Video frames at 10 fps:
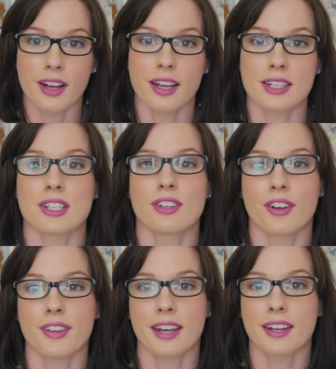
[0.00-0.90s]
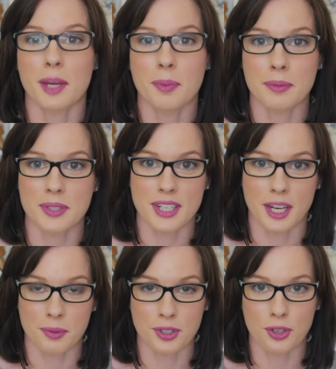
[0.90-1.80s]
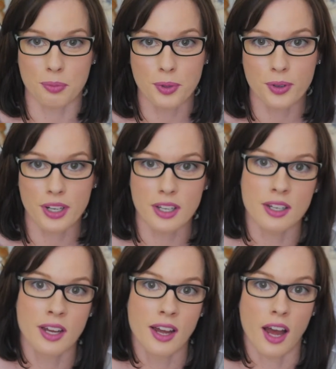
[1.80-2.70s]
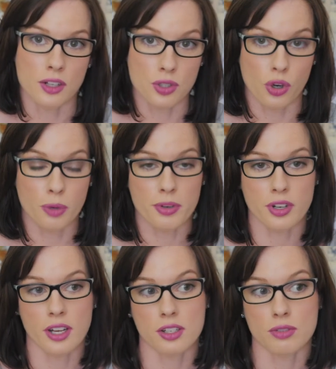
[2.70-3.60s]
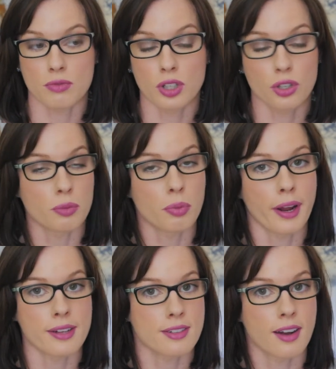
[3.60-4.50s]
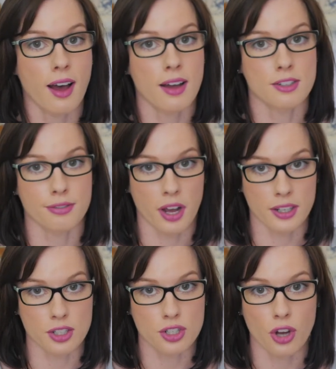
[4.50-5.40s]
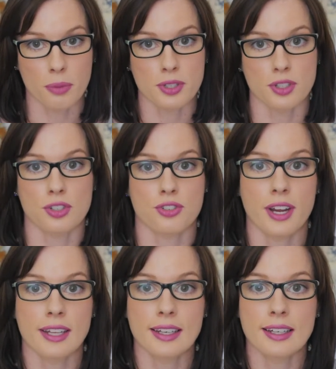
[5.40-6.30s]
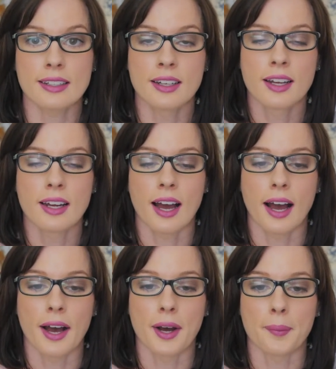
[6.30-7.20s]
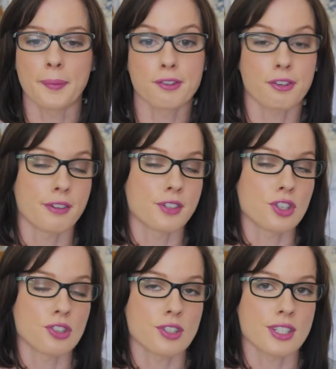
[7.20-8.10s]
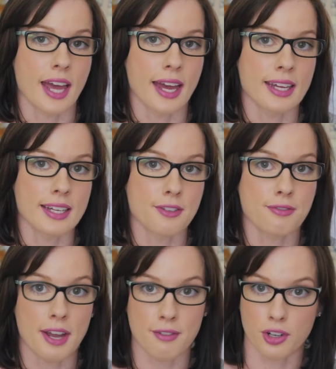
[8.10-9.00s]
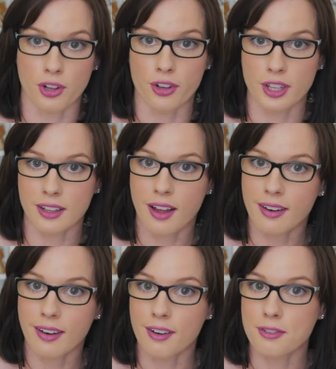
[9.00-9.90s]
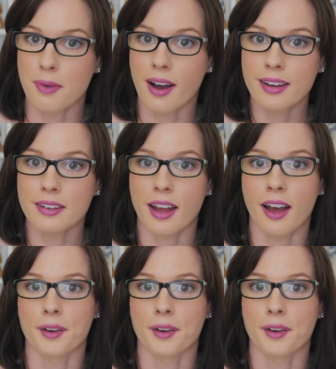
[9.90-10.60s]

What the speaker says: like to look on there to keep up to date with new beauty. Adore Beauty has some really good brands that are hard to find in shops in Australia. And Forever New's a favorite clothing line of mine.